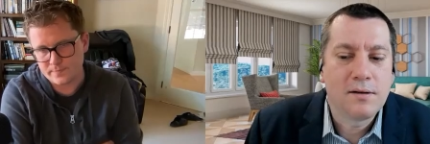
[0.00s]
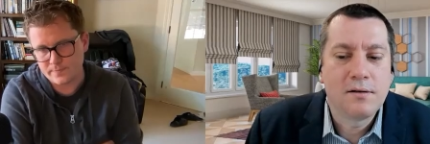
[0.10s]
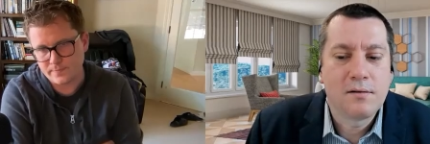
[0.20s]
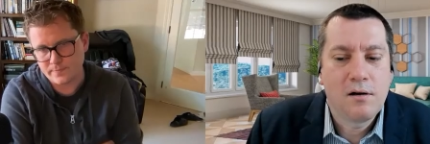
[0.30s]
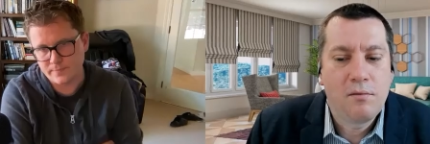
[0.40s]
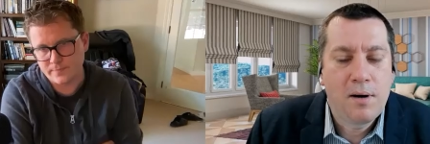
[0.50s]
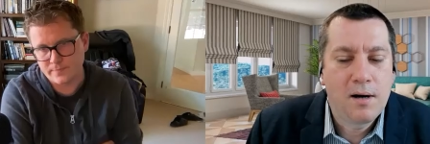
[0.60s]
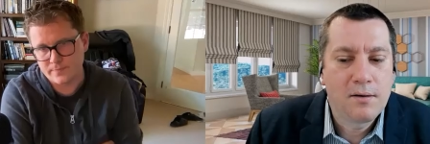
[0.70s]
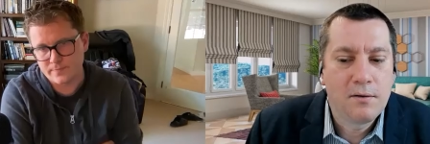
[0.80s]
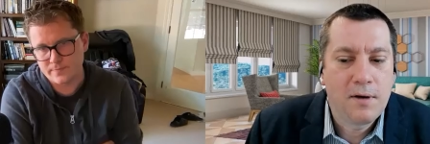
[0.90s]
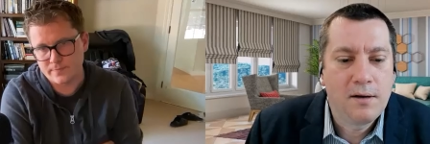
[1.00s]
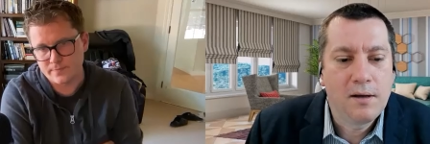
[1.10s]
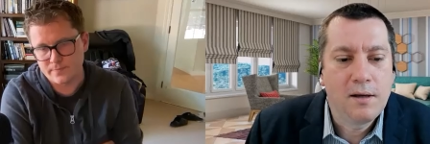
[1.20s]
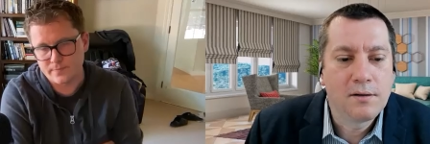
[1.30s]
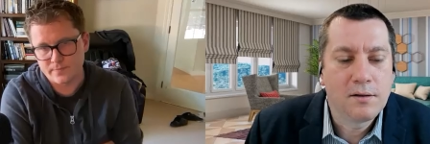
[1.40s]
Speaker 1: Israel part of
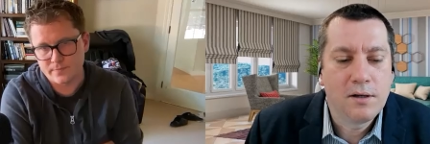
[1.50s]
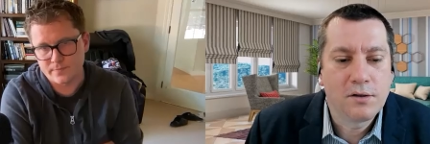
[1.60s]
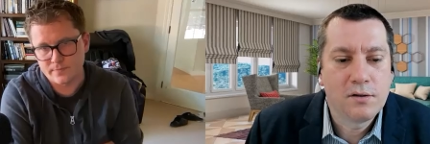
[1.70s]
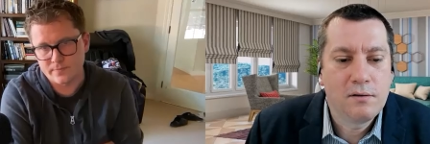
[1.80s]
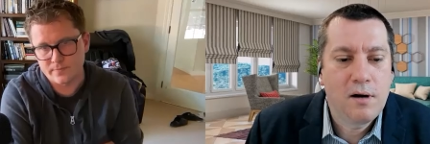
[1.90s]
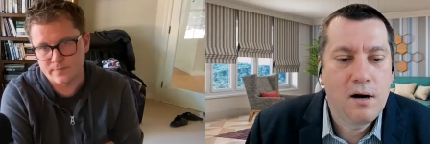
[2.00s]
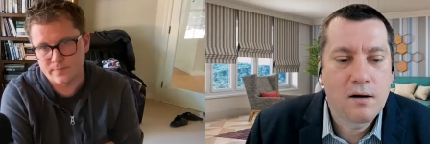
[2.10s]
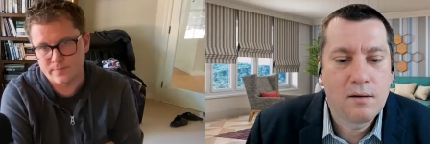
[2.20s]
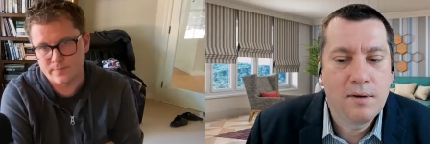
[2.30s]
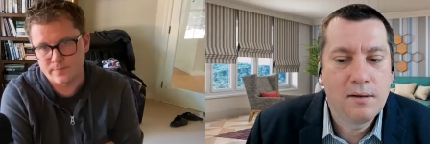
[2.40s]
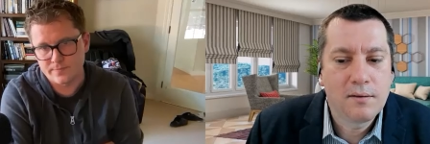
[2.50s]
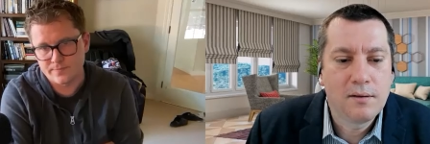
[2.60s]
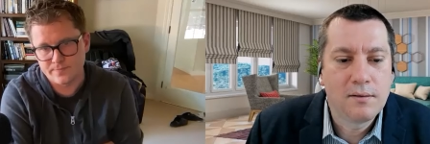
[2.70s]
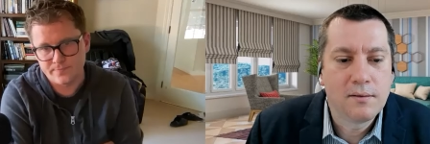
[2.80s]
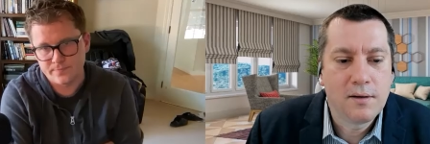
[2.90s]
any international agreement
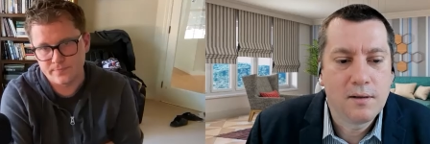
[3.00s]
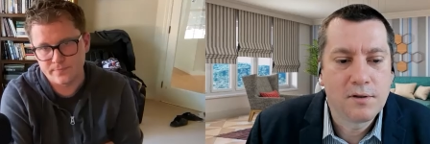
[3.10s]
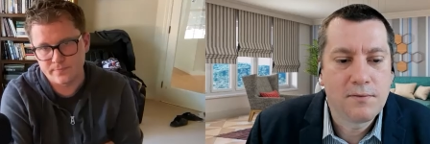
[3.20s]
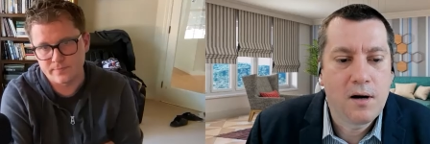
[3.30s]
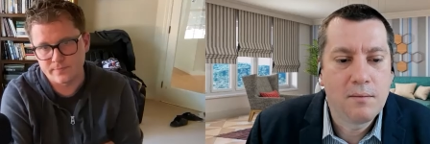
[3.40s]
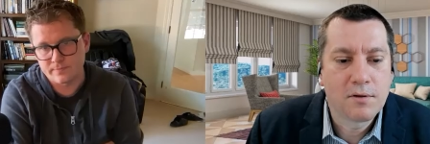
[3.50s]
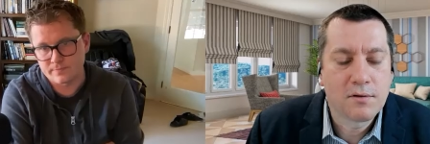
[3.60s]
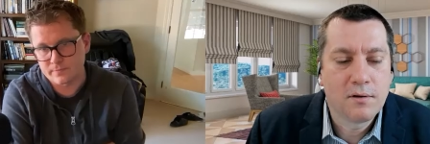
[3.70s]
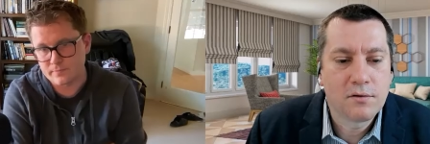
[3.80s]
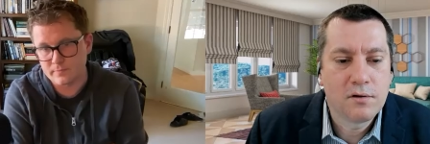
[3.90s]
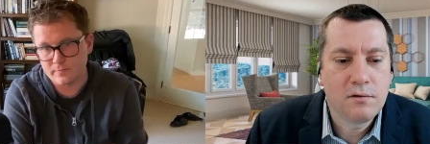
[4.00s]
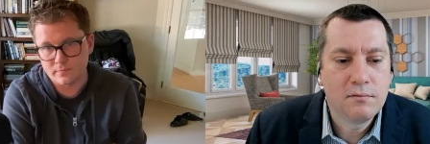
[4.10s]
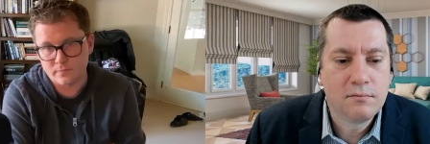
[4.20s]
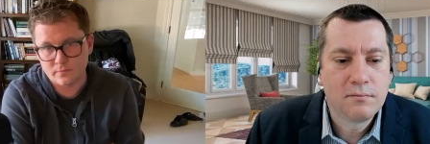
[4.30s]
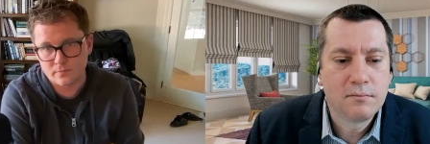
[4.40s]
in terms of arms
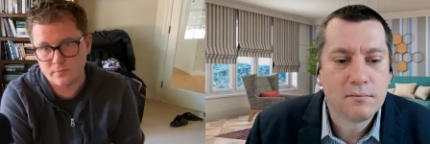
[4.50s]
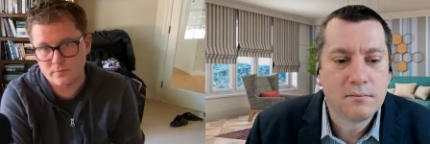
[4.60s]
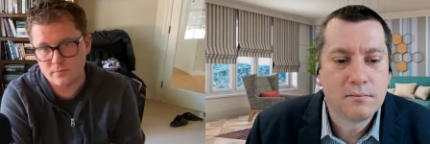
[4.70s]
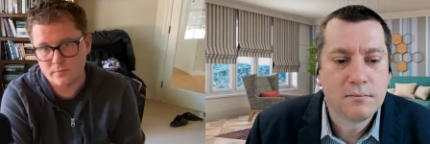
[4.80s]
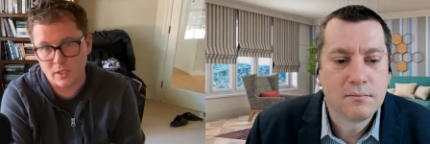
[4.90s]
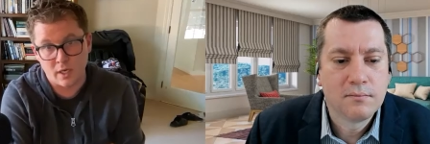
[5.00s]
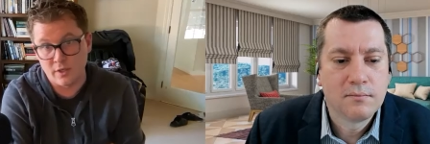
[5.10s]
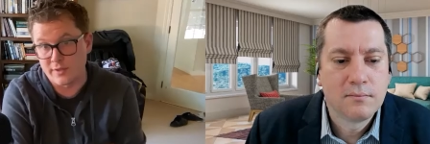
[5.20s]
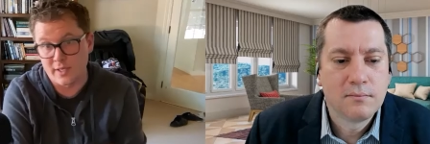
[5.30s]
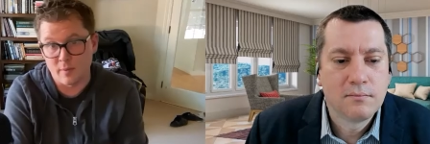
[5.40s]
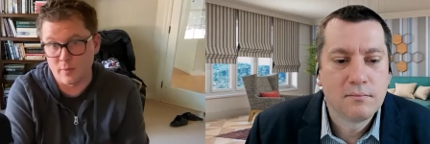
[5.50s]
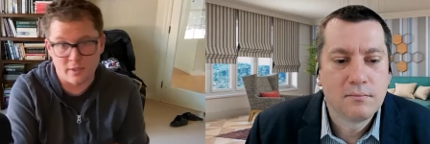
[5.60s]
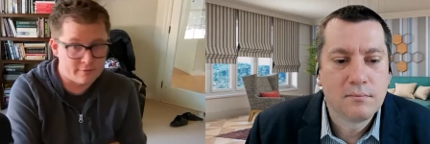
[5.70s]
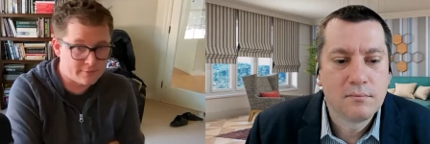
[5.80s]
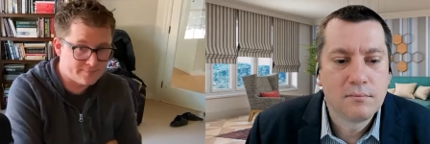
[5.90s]
control?
Speaker 2: Uh, not that I'm aware
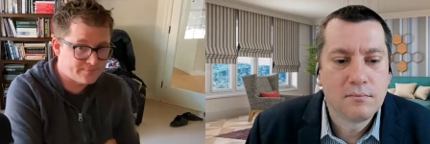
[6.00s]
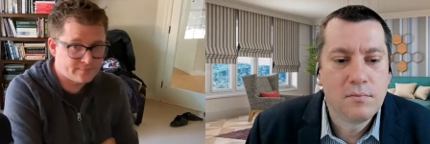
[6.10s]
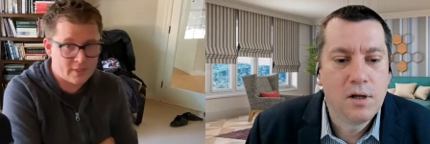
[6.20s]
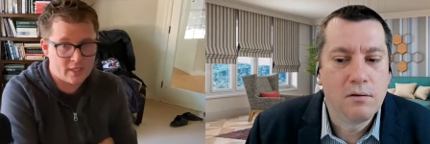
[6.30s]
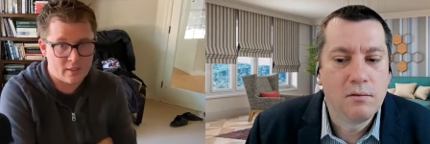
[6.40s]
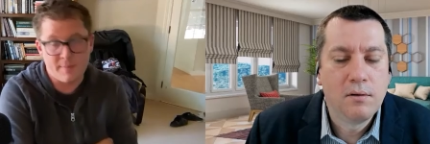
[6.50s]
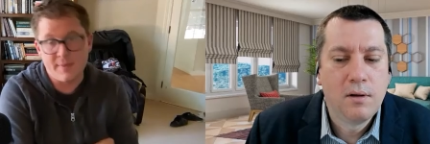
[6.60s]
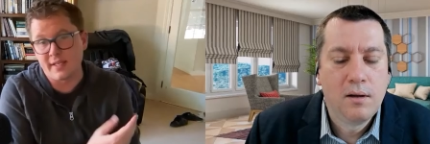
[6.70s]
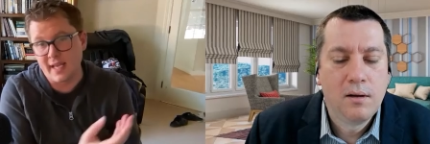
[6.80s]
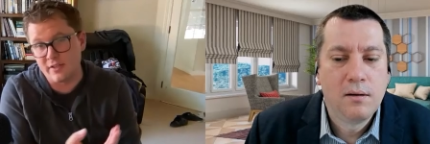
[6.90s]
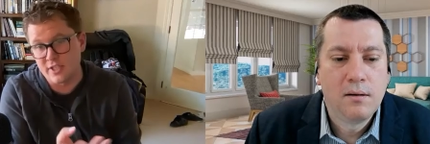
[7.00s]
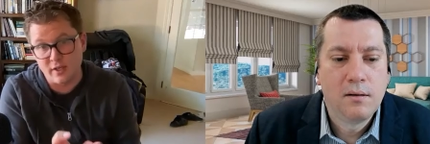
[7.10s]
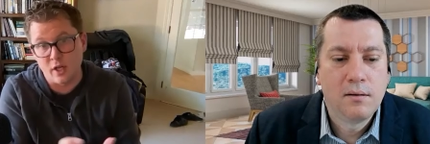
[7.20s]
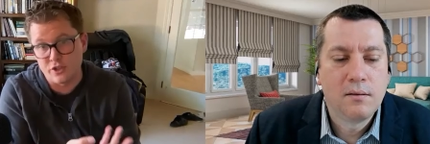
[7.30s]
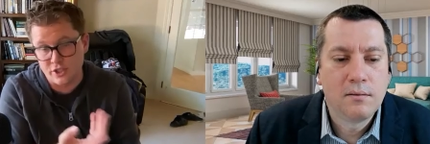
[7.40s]
of yeah. No. I mean, again,
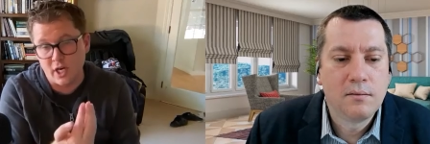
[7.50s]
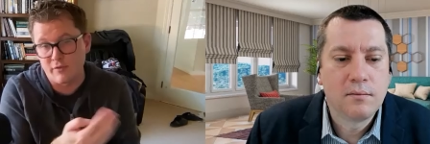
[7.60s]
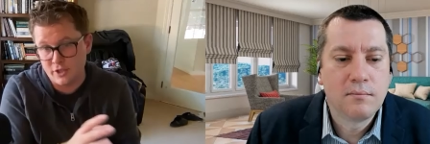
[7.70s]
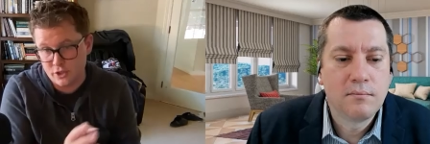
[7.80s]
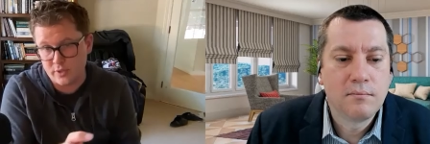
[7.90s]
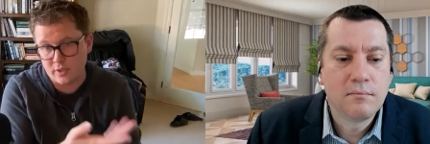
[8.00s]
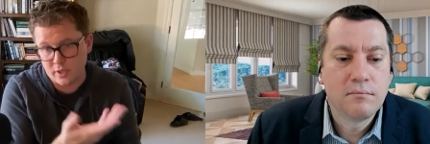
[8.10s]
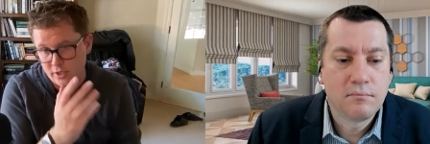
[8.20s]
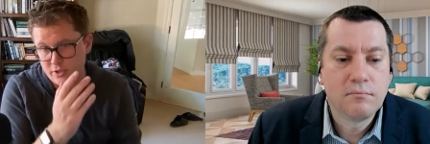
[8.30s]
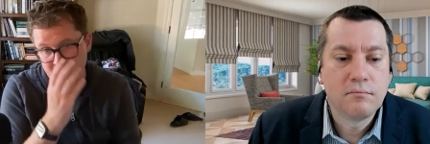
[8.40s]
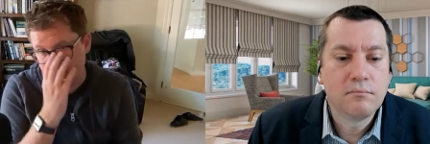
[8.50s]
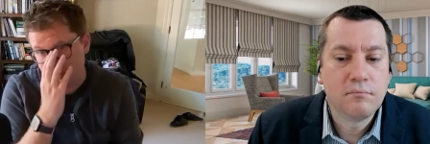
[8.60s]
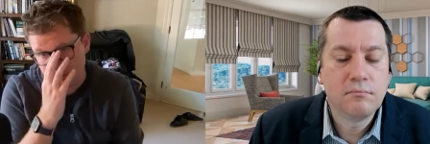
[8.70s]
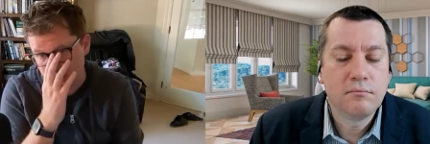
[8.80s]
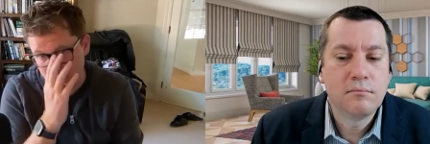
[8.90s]
technology governance writ large, like
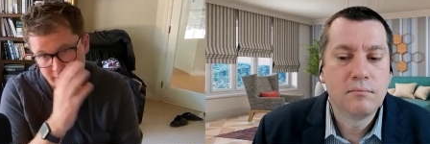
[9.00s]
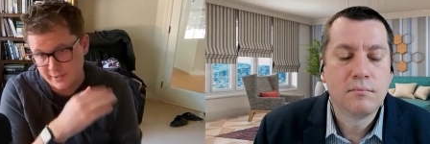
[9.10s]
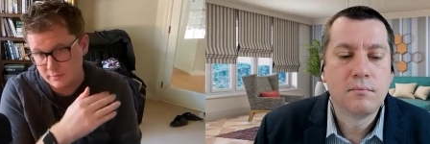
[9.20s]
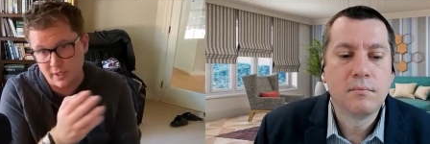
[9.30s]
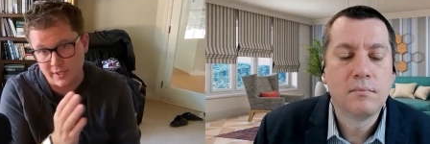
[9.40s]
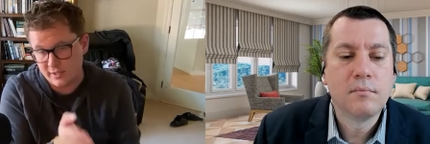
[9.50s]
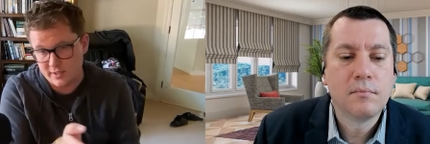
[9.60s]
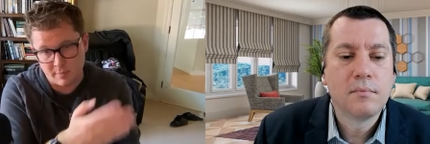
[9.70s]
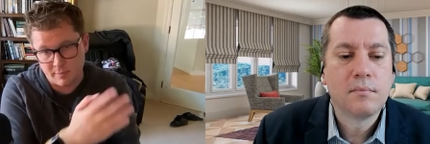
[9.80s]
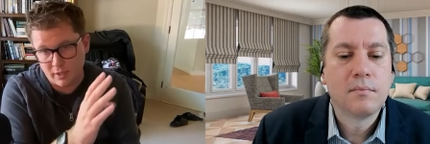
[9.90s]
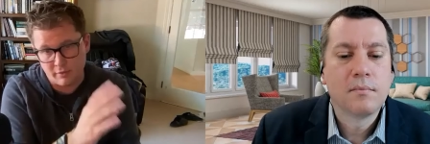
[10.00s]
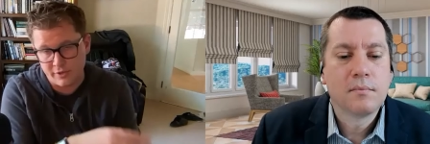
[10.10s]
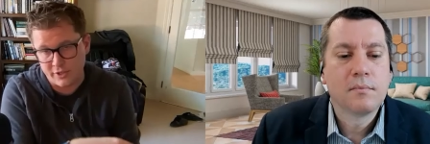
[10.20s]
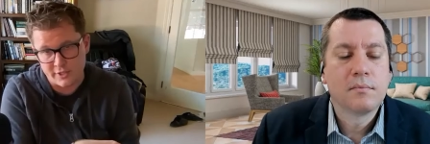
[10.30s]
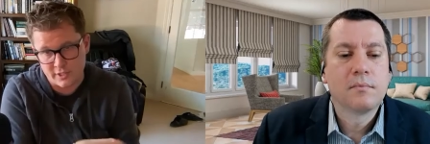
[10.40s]
absolutely, right? They take part in
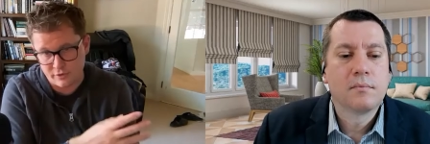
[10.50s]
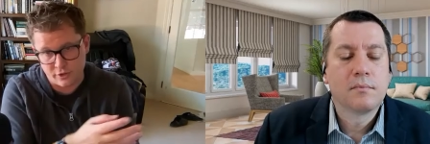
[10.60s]
various different